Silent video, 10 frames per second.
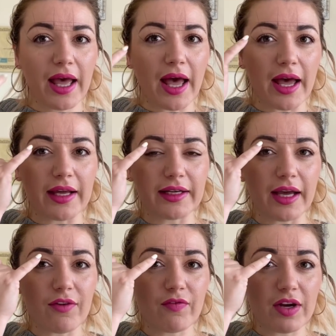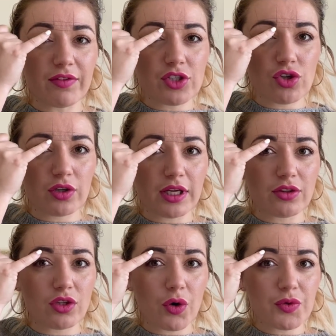And when we join
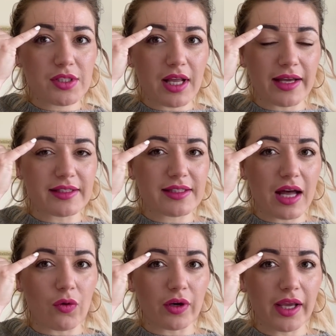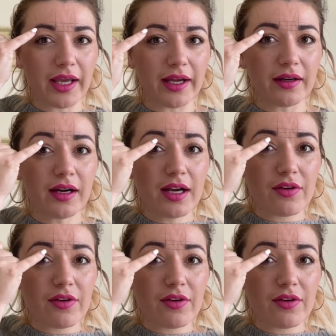in those lines down here,